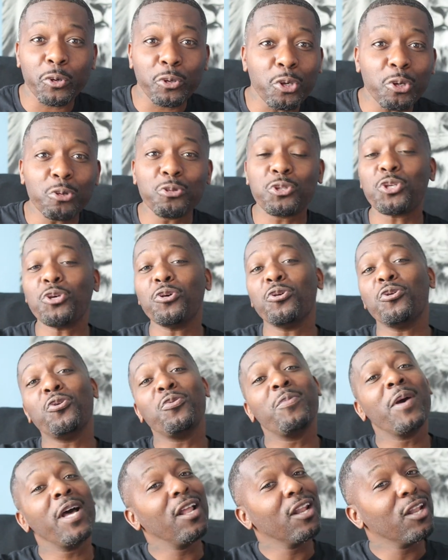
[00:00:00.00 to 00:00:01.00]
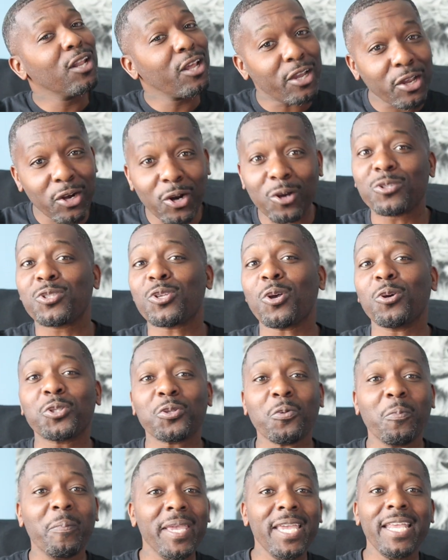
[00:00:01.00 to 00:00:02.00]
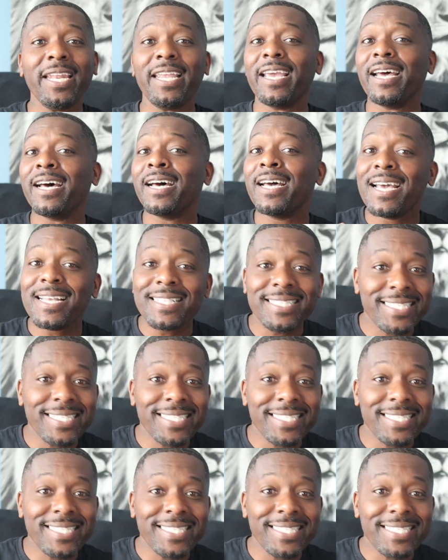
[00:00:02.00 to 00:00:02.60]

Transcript: YouTube, looking on social media,